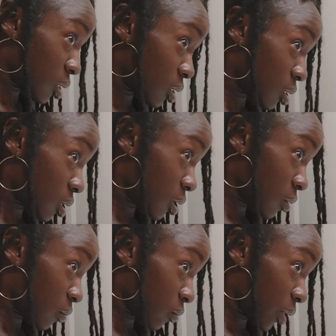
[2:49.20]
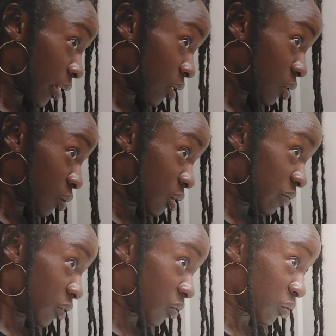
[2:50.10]
is like sort of
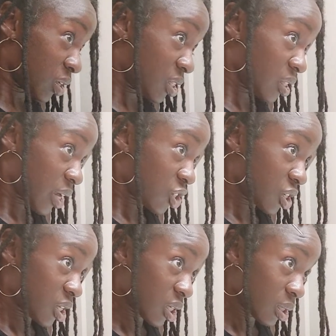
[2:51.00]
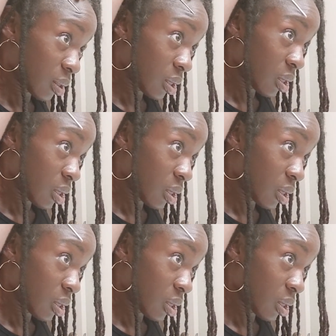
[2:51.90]
a resectioning.